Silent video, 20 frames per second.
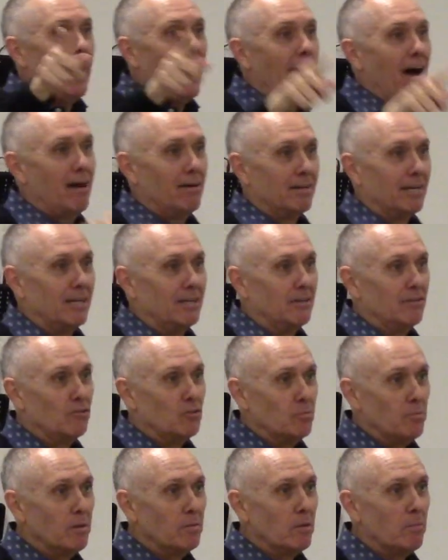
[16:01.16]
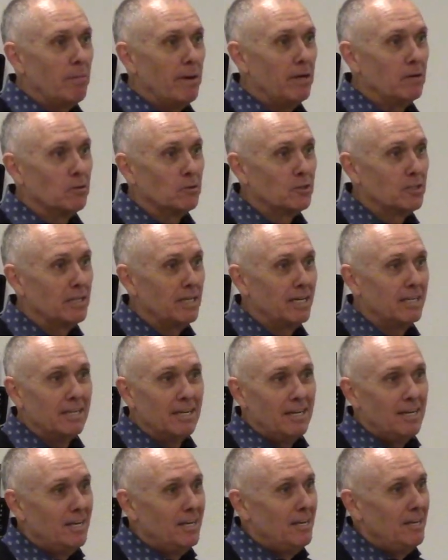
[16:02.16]
out. And you remember Peter
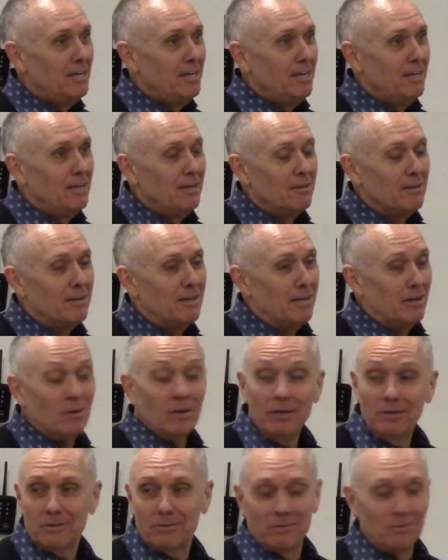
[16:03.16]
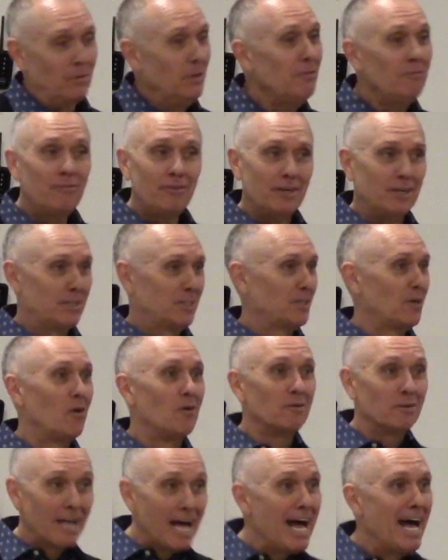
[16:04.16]
said, and we, we fished
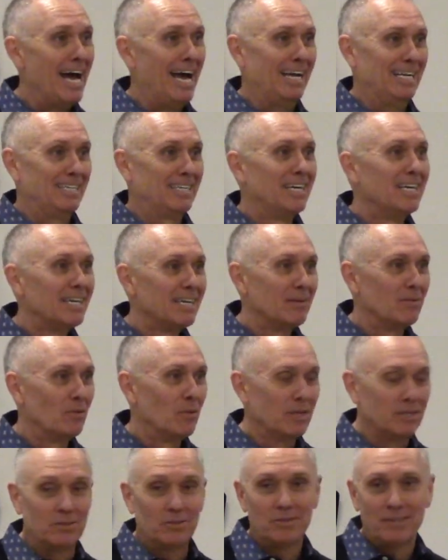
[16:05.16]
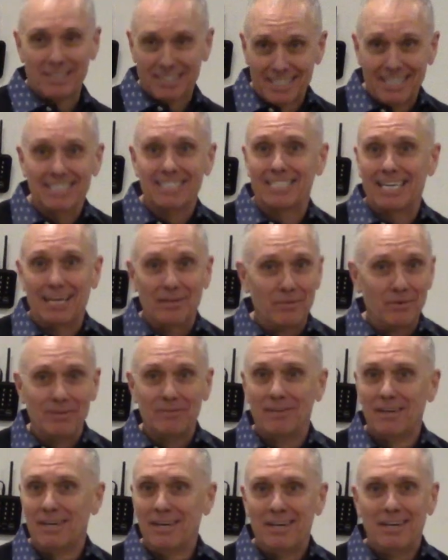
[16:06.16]
all night. And what he's trying to say is, hey,
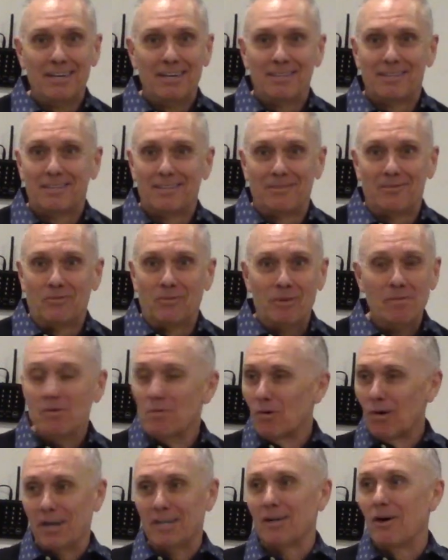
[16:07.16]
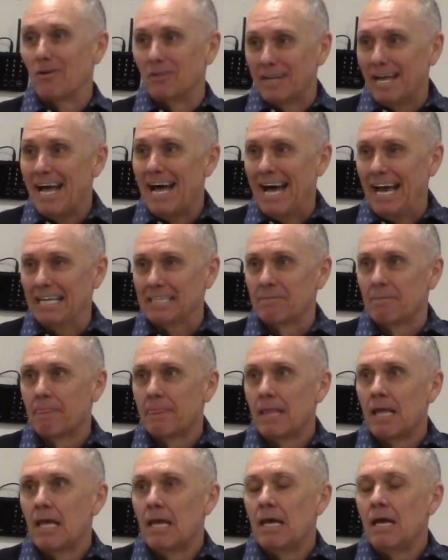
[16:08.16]
we, we've been working all night.
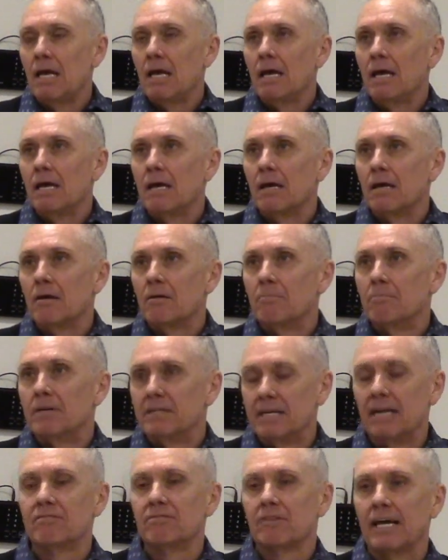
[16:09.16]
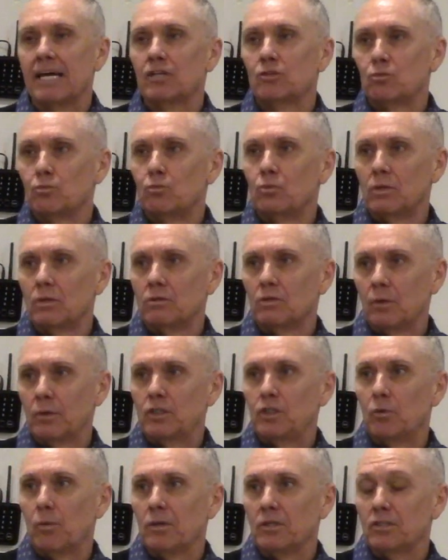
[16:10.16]
But nevertheless, we'll do what
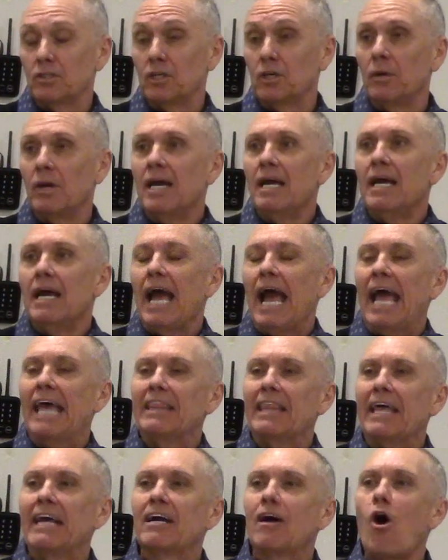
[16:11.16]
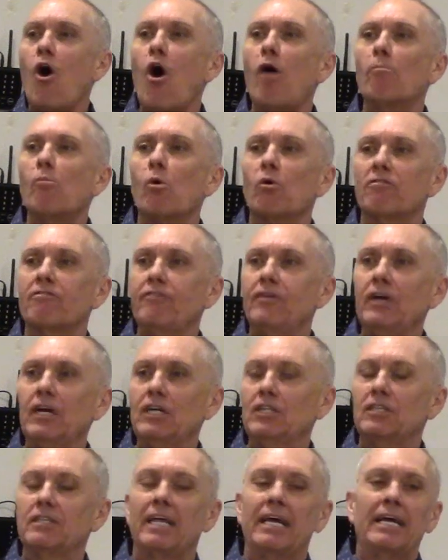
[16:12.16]
you want us to do. And they caught more
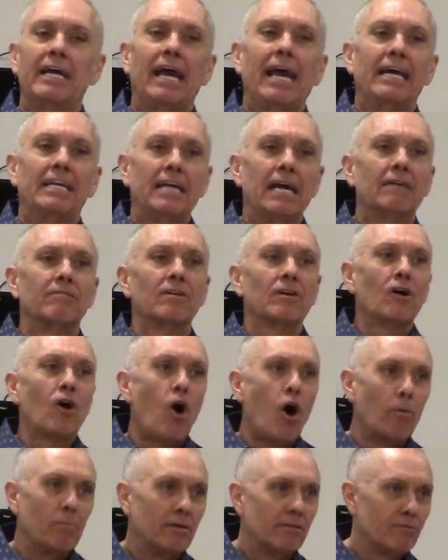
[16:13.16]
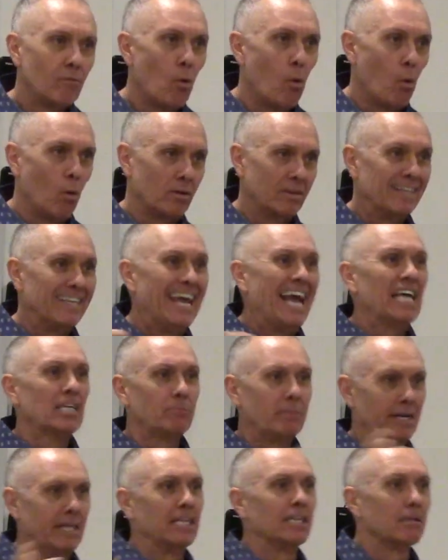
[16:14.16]
fish than they had ever caught before. The nets
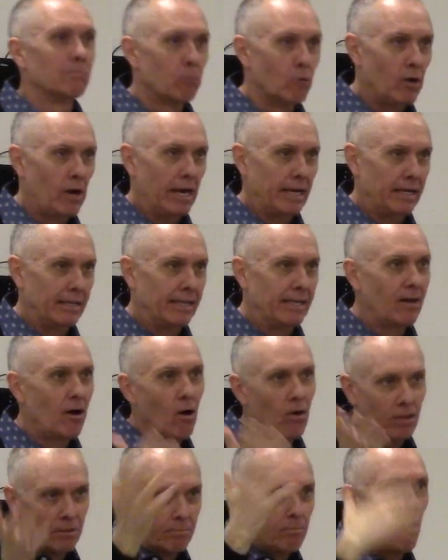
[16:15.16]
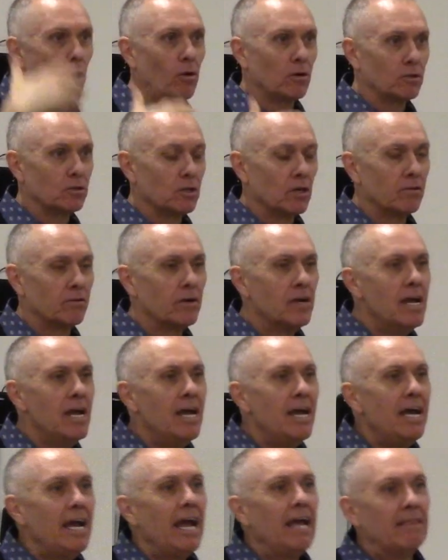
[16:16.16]
began to break. And they called the partners over
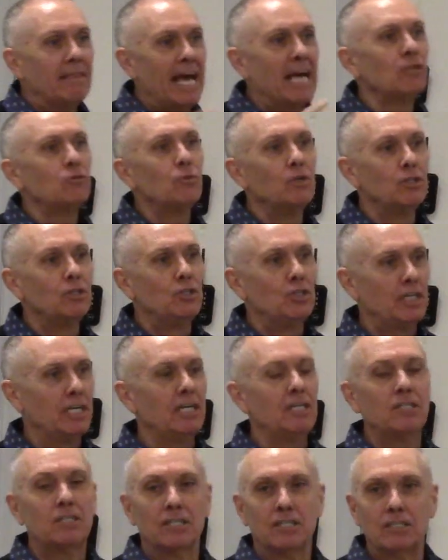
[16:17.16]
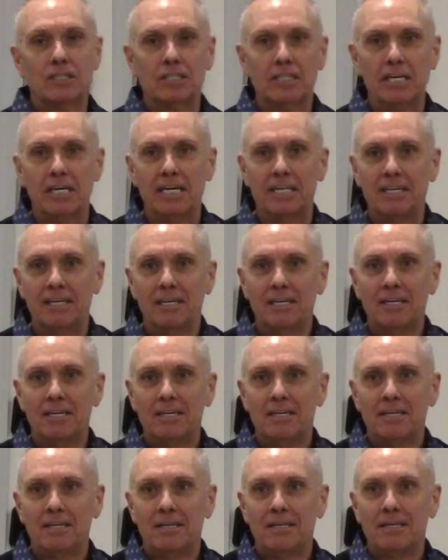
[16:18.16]
and that's when Jesus said,
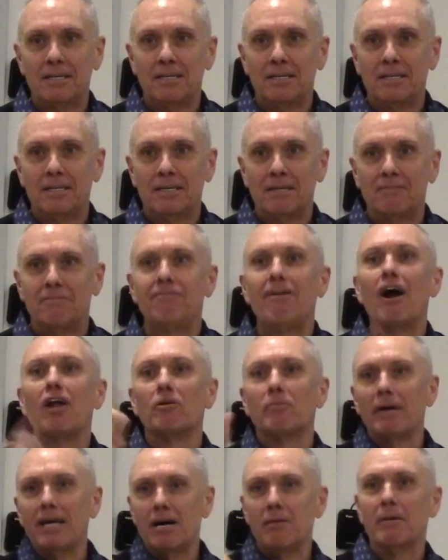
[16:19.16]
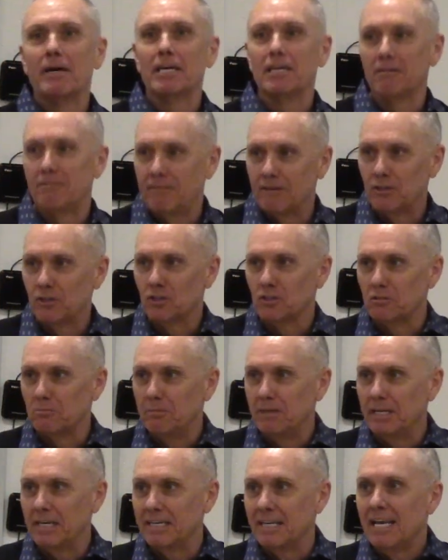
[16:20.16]
follow me, I'll make you fishers of
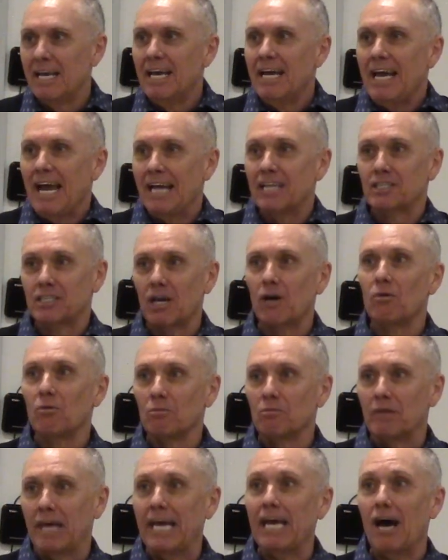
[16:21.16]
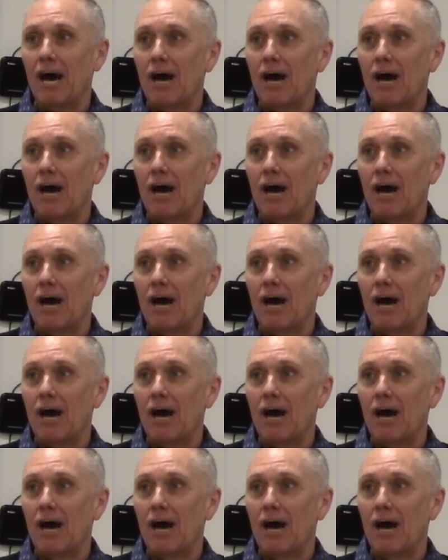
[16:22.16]
men. And so they